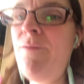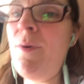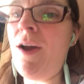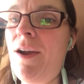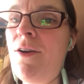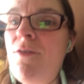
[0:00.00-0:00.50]

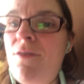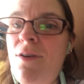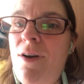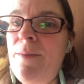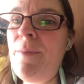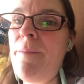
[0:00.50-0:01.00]
brought Coco,
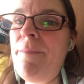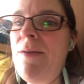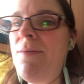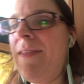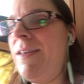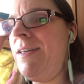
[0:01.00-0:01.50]
our puppy,
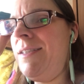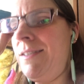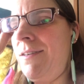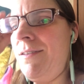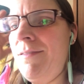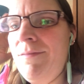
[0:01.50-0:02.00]
with us,
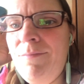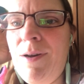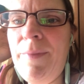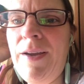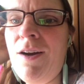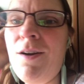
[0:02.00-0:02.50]

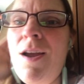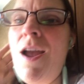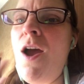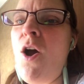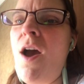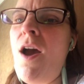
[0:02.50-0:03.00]

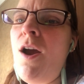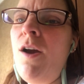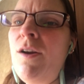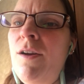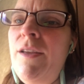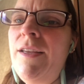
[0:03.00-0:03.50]

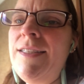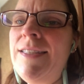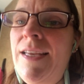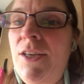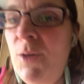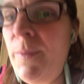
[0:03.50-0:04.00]
our
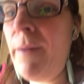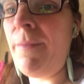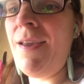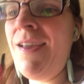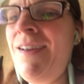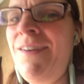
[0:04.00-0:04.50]
senior
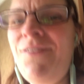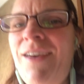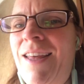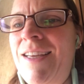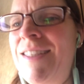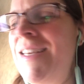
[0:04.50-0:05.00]
puppy, with
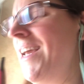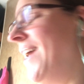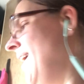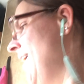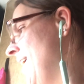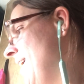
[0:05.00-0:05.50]
us
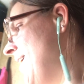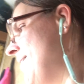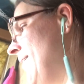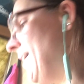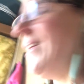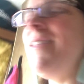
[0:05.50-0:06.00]

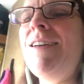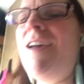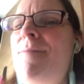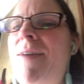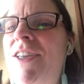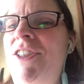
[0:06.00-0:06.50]
the last
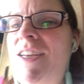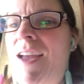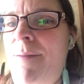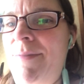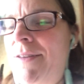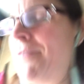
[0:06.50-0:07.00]
time, and she
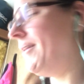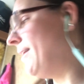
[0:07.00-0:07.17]
absolutely